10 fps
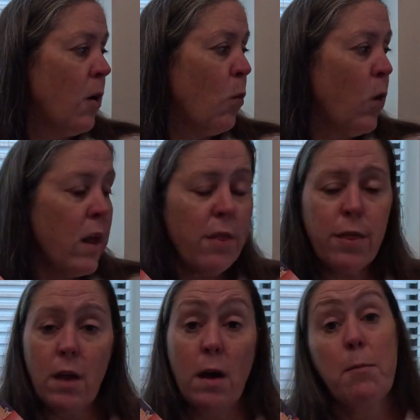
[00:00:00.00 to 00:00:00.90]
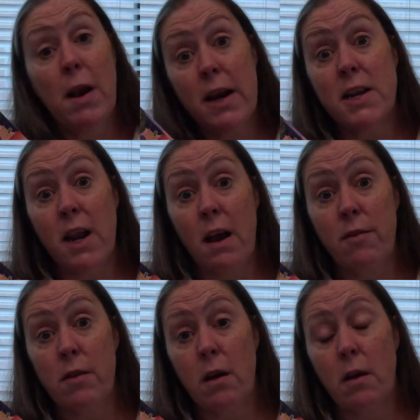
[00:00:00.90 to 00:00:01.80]
but I did have
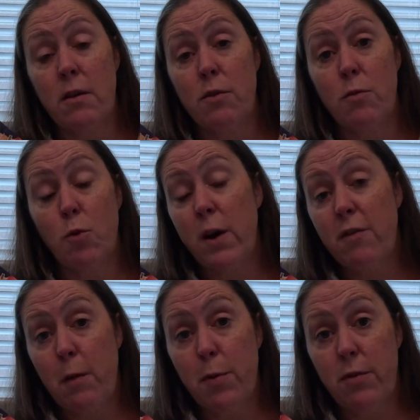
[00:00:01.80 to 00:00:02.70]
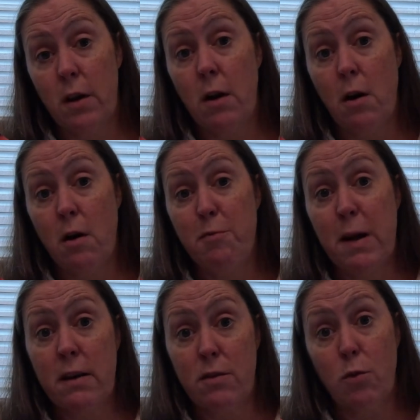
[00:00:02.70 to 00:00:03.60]
a 25% off
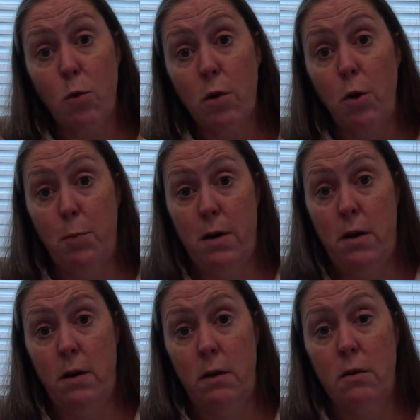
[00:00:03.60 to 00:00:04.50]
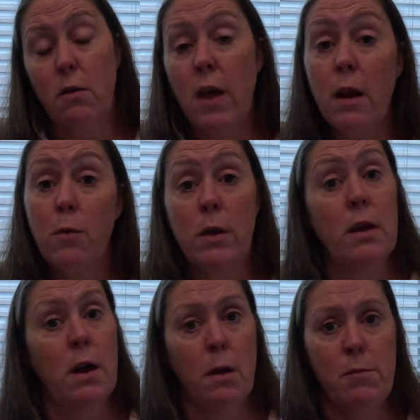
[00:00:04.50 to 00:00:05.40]
back to school coupon, so that
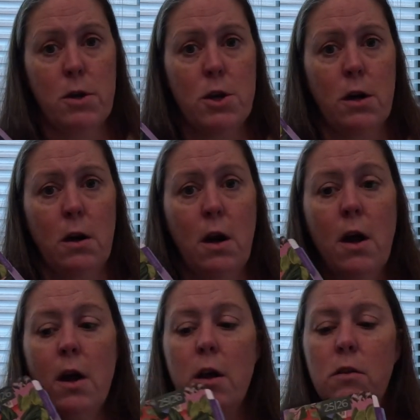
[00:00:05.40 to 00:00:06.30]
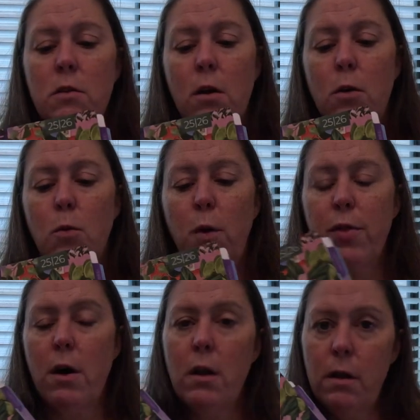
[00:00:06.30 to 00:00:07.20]
really helped this year. So with
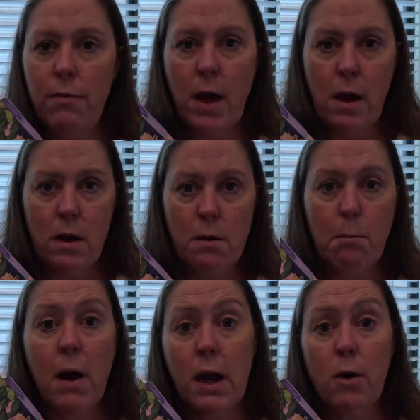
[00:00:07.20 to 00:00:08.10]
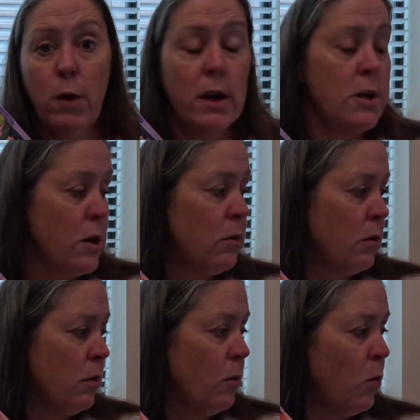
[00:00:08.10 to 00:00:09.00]
all of that, my grand
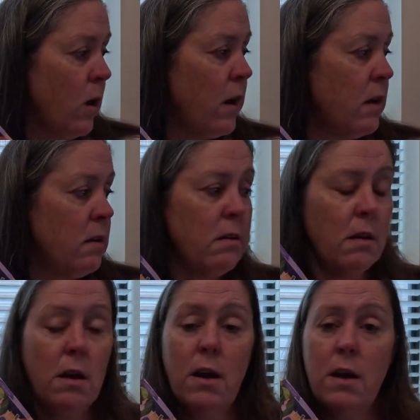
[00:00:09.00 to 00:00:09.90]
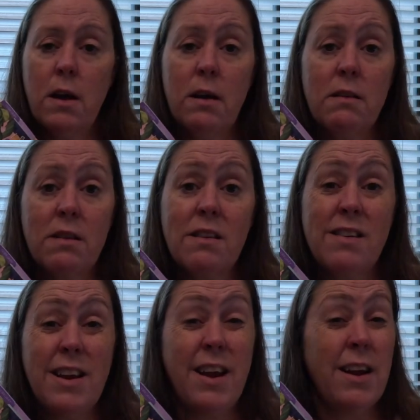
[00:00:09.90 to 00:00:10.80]
total was
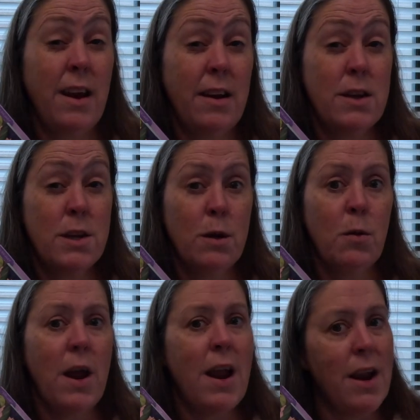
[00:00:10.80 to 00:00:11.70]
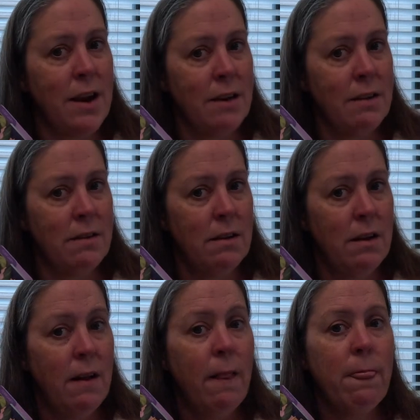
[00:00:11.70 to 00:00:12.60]
$68.82, and
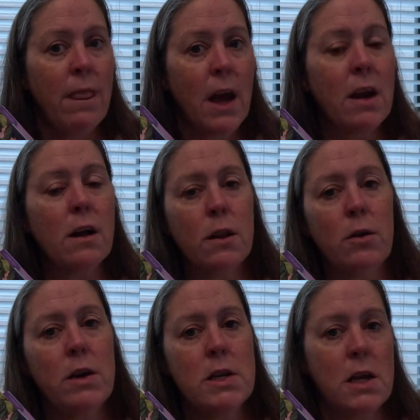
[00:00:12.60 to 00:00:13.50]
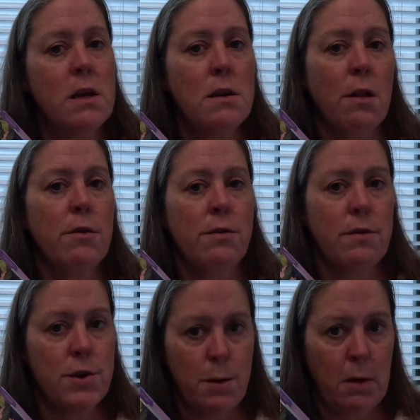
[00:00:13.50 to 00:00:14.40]
that included $10
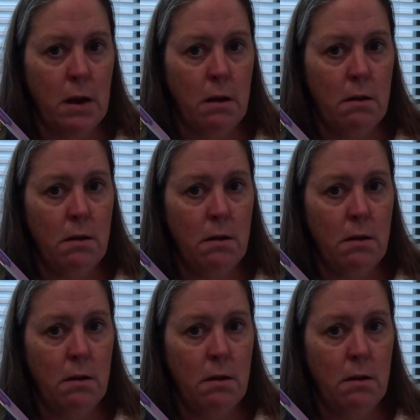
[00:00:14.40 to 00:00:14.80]
of shipping.